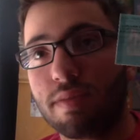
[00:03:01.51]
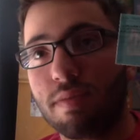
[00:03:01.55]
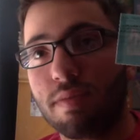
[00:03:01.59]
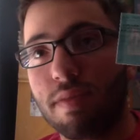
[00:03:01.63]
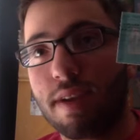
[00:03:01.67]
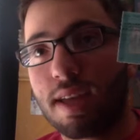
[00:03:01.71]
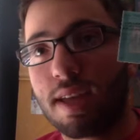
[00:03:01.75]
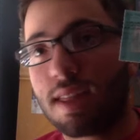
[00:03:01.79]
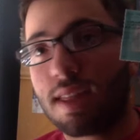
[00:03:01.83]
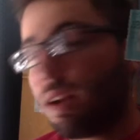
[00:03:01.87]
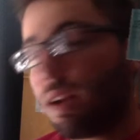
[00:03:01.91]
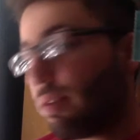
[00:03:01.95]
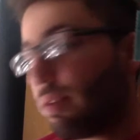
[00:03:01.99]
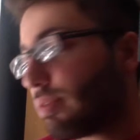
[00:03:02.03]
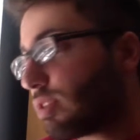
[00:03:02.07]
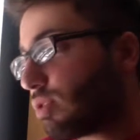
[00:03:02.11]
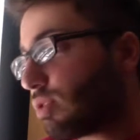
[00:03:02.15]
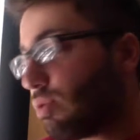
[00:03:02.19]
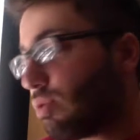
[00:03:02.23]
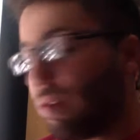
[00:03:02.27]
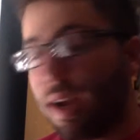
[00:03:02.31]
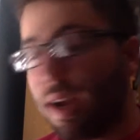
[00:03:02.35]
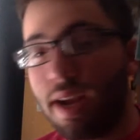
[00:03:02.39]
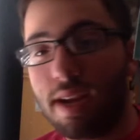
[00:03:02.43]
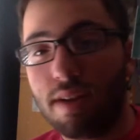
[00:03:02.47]
movie. I thought it was
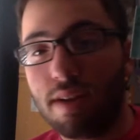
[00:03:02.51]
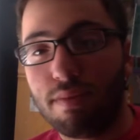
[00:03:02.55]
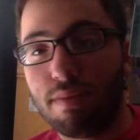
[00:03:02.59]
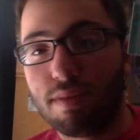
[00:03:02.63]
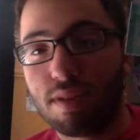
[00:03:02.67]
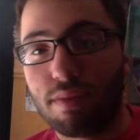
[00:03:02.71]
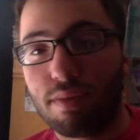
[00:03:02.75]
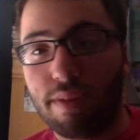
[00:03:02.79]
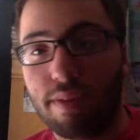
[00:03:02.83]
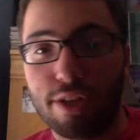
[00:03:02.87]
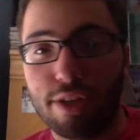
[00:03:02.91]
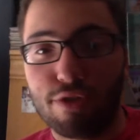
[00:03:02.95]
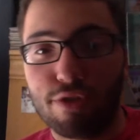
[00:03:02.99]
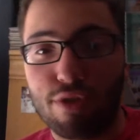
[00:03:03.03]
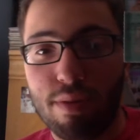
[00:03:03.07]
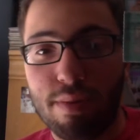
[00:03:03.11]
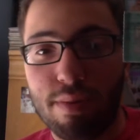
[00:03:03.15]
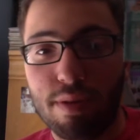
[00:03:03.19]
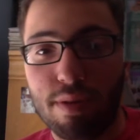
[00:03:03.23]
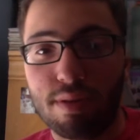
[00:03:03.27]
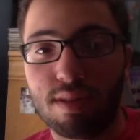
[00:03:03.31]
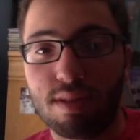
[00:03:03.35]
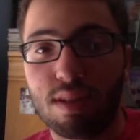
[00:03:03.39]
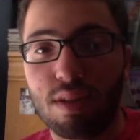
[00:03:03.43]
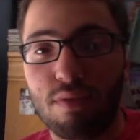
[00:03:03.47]
great. It was a great
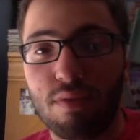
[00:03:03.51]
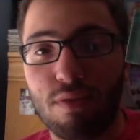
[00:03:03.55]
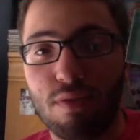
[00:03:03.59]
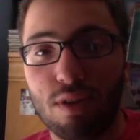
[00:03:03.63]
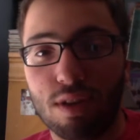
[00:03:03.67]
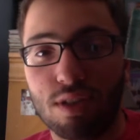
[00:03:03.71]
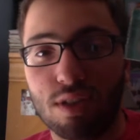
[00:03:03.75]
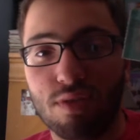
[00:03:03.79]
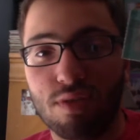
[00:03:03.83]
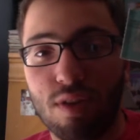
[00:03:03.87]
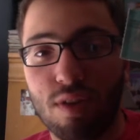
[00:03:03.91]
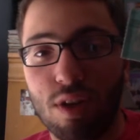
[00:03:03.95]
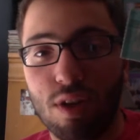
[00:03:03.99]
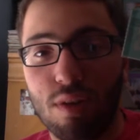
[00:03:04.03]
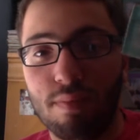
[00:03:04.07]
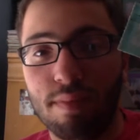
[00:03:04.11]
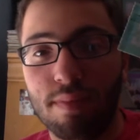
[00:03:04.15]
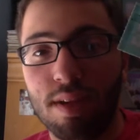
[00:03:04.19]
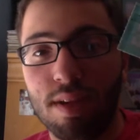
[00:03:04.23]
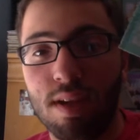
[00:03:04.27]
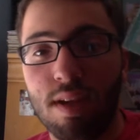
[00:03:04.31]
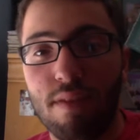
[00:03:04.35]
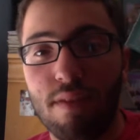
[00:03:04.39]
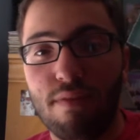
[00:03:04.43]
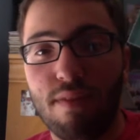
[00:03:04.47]
tribute to the first film.
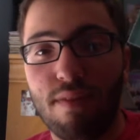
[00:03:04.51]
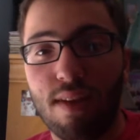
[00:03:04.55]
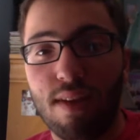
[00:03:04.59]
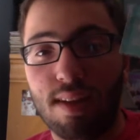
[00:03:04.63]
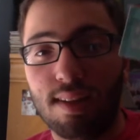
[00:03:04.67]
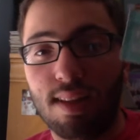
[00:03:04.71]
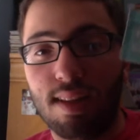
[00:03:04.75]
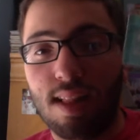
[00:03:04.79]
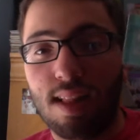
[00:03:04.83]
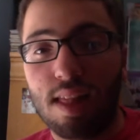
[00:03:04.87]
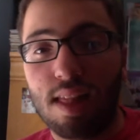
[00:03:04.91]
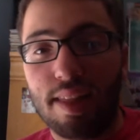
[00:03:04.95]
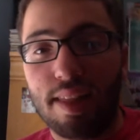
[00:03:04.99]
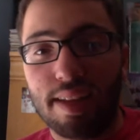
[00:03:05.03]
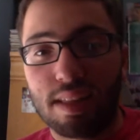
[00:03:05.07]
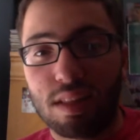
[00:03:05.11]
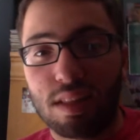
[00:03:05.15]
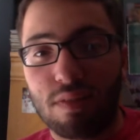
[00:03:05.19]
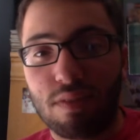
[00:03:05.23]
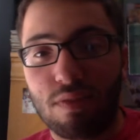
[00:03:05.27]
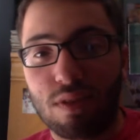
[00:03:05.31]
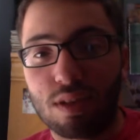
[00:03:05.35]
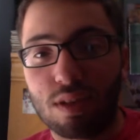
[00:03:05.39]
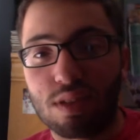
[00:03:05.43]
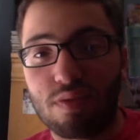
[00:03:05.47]
Felt a lot like the
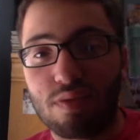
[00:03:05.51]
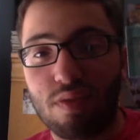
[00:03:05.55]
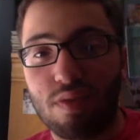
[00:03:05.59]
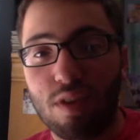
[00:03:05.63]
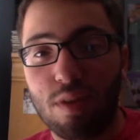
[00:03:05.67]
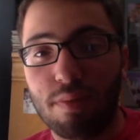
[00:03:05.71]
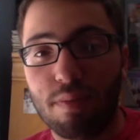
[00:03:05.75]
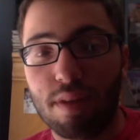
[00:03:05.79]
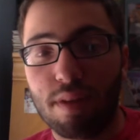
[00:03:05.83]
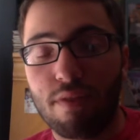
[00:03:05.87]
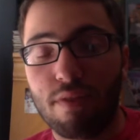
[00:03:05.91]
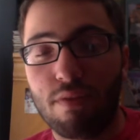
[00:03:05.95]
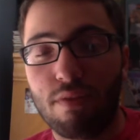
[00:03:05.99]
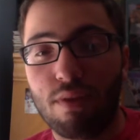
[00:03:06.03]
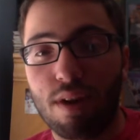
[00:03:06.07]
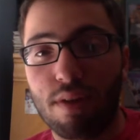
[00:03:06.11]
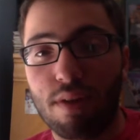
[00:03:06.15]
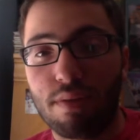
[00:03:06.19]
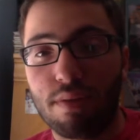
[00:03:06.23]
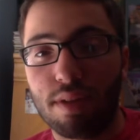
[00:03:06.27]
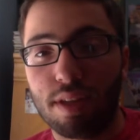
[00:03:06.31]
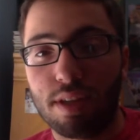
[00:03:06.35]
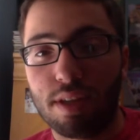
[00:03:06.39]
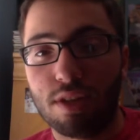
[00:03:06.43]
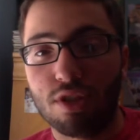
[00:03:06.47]
first film, therefore I
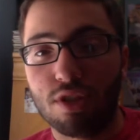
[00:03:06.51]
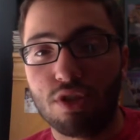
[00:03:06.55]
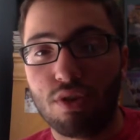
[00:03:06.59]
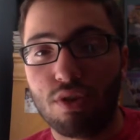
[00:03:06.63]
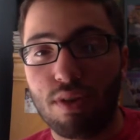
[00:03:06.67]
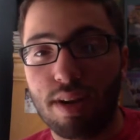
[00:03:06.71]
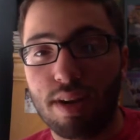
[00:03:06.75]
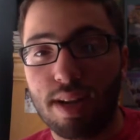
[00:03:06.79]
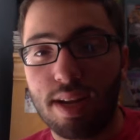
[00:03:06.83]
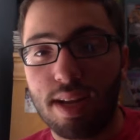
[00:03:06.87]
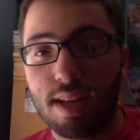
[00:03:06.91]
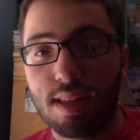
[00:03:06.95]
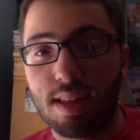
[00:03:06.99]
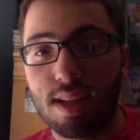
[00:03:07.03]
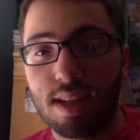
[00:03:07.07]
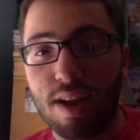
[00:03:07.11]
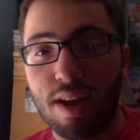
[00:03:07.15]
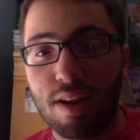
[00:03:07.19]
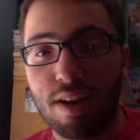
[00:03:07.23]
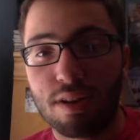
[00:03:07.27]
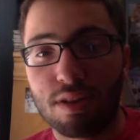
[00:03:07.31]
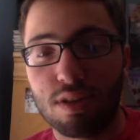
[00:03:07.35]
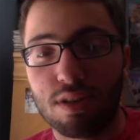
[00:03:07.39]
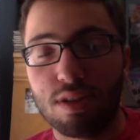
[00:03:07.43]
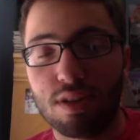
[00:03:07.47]
really enjoyed it. The
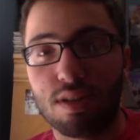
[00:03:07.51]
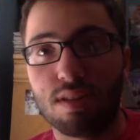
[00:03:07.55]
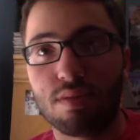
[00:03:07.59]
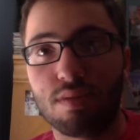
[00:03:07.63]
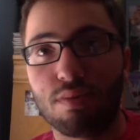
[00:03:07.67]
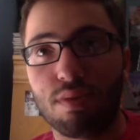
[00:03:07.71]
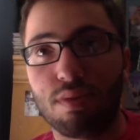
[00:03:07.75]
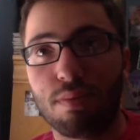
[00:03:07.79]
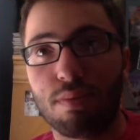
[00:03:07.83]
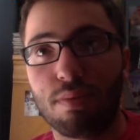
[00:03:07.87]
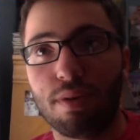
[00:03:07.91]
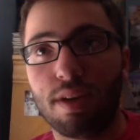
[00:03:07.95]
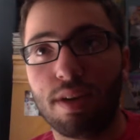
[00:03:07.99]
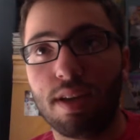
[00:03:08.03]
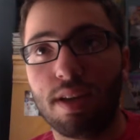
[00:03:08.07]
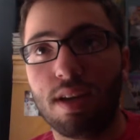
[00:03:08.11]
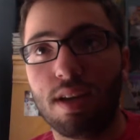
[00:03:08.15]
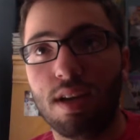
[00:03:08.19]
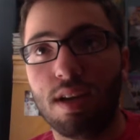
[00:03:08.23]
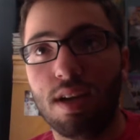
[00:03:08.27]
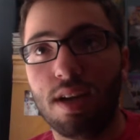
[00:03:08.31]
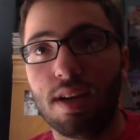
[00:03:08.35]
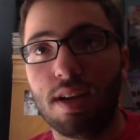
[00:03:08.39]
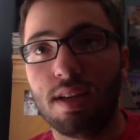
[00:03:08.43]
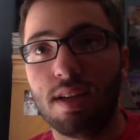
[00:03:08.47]
characters were pretty
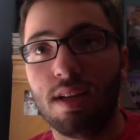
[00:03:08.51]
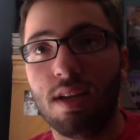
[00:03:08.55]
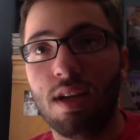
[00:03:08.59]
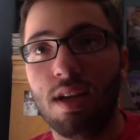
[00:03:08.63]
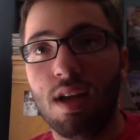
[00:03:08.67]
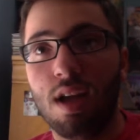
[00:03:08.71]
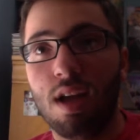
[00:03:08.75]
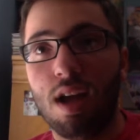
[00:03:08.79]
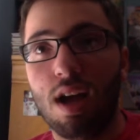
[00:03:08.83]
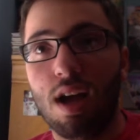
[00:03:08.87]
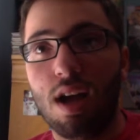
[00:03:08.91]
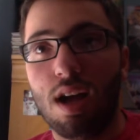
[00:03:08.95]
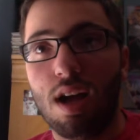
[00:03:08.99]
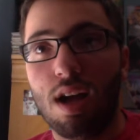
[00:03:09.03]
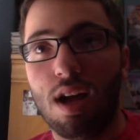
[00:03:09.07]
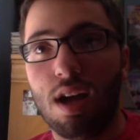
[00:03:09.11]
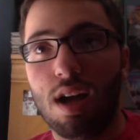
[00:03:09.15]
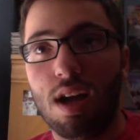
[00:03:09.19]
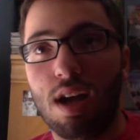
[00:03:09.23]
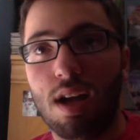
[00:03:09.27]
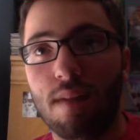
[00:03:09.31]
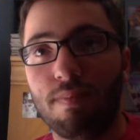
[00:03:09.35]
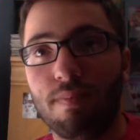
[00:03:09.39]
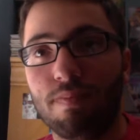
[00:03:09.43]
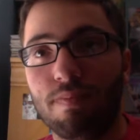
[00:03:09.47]
good.
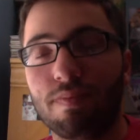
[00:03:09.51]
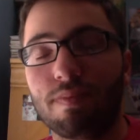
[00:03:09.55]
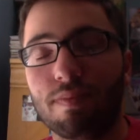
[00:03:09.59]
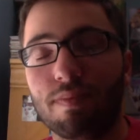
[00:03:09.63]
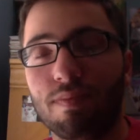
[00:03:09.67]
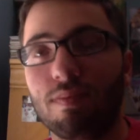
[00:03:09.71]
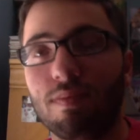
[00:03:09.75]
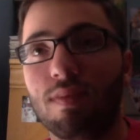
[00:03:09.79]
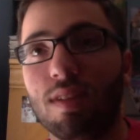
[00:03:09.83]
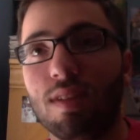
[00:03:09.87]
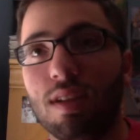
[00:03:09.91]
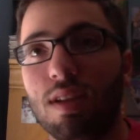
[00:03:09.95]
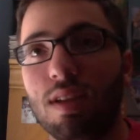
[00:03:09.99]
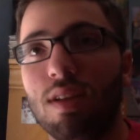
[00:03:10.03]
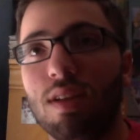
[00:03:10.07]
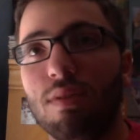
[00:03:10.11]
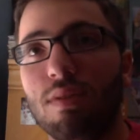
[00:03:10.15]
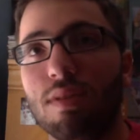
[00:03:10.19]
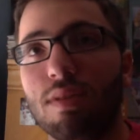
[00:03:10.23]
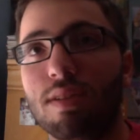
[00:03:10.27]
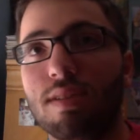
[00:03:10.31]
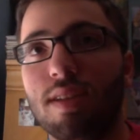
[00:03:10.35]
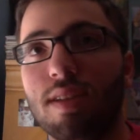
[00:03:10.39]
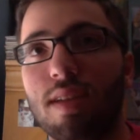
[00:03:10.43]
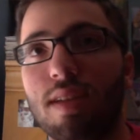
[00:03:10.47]

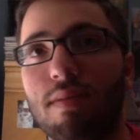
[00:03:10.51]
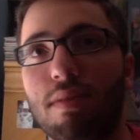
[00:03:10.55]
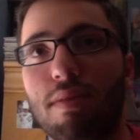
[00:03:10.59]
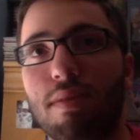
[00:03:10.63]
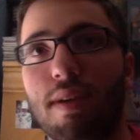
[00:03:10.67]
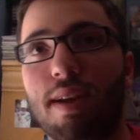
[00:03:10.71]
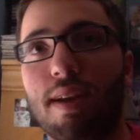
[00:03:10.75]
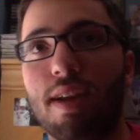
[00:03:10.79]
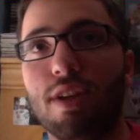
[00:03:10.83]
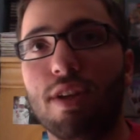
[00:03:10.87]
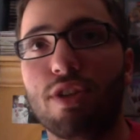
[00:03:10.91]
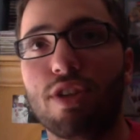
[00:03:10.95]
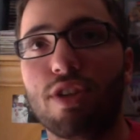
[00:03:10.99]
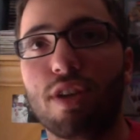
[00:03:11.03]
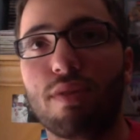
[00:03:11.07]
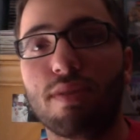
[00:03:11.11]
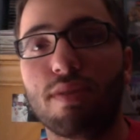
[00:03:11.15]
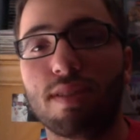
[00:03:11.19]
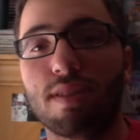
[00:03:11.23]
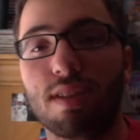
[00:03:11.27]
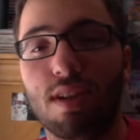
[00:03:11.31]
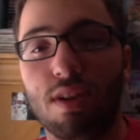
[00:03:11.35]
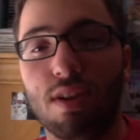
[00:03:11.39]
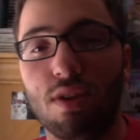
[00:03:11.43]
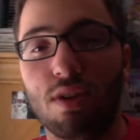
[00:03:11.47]
What's her name? The redhead chick
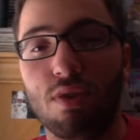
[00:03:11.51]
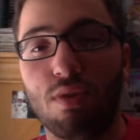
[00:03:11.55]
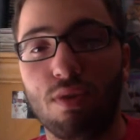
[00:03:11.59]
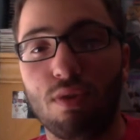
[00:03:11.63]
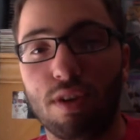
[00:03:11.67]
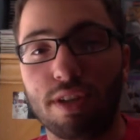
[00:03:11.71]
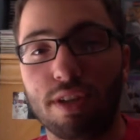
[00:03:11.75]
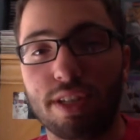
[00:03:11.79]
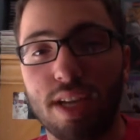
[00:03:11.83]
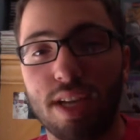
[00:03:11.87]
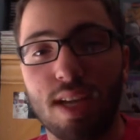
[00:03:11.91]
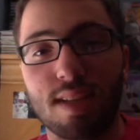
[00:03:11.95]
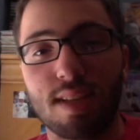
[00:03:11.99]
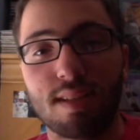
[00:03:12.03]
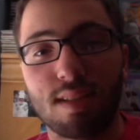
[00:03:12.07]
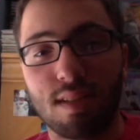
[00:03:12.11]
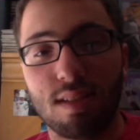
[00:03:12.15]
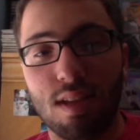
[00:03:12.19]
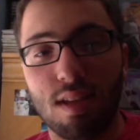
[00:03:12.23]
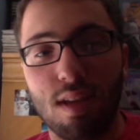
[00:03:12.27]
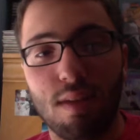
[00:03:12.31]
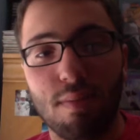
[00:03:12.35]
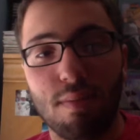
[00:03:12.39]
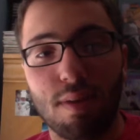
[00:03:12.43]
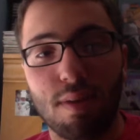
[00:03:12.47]
was gorgeous.
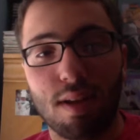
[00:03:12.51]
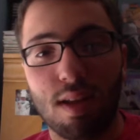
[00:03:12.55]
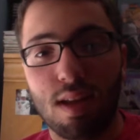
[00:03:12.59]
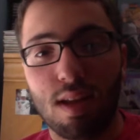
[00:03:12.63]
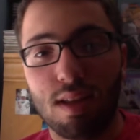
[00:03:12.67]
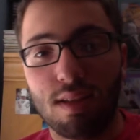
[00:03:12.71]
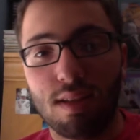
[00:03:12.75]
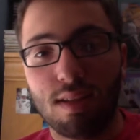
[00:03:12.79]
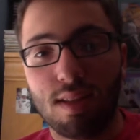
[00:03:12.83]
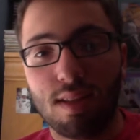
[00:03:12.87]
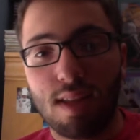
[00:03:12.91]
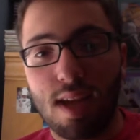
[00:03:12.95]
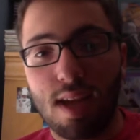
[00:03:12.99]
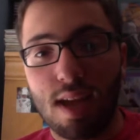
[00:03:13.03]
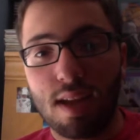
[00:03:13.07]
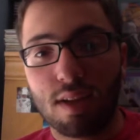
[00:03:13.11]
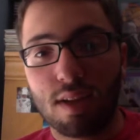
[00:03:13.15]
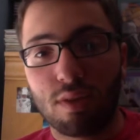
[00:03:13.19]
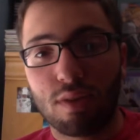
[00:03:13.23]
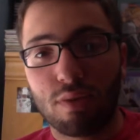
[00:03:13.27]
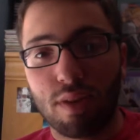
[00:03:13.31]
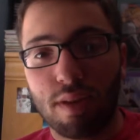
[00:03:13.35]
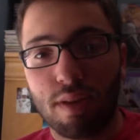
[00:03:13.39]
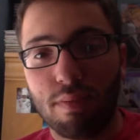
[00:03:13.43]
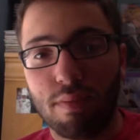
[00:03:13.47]
But other than that,
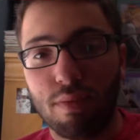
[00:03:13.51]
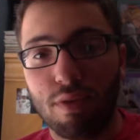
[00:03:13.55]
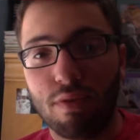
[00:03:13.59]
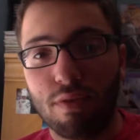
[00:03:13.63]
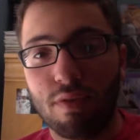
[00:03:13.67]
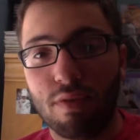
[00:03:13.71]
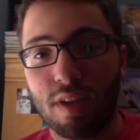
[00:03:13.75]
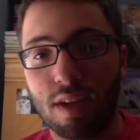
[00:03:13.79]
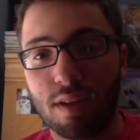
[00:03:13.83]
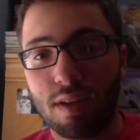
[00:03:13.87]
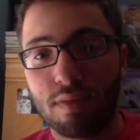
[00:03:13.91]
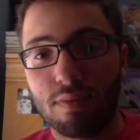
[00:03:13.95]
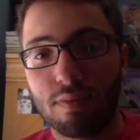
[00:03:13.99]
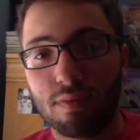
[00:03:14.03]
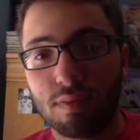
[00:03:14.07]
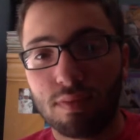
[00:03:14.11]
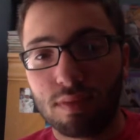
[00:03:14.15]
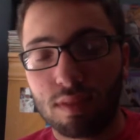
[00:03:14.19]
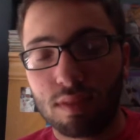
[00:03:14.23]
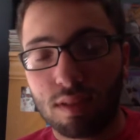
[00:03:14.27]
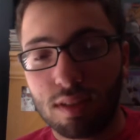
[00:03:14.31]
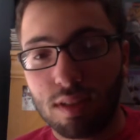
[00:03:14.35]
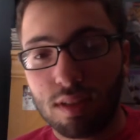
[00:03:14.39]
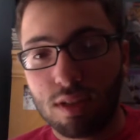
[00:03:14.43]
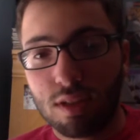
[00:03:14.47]
great movie,
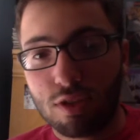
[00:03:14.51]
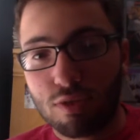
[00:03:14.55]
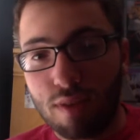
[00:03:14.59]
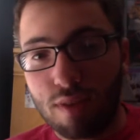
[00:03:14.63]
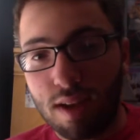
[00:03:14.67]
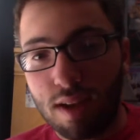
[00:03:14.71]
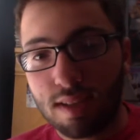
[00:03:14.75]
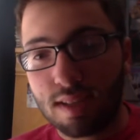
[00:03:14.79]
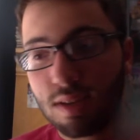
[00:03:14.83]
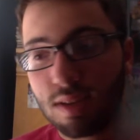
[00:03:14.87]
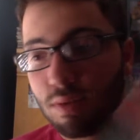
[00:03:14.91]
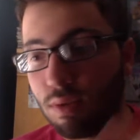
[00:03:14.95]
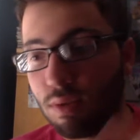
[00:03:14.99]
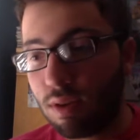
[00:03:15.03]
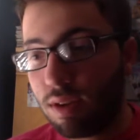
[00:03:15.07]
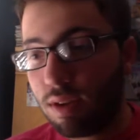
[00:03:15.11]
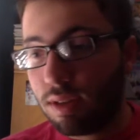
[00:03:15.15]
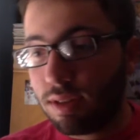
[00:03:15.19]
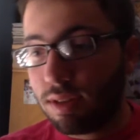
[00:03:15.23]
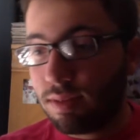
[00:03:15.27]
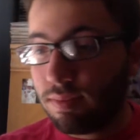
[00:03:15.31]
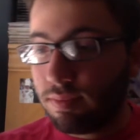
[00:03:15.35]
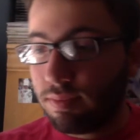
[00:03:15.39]
Jurassic World.